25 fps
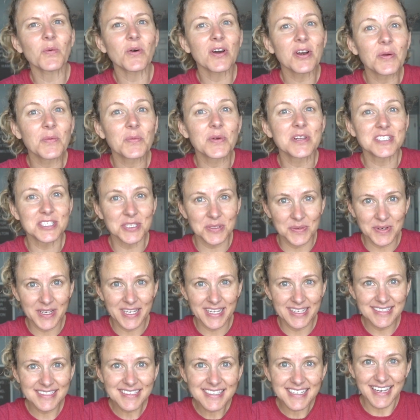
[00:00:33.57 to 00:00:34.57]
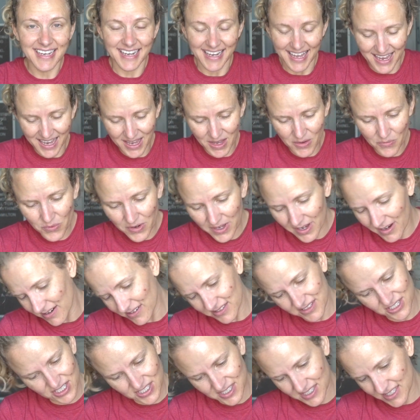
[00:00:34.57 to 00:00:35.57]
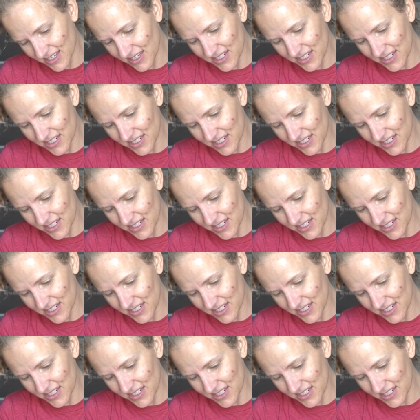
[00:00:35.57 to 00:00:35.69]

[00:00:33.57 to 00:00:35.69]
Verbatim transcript: What are we doing? Today we are just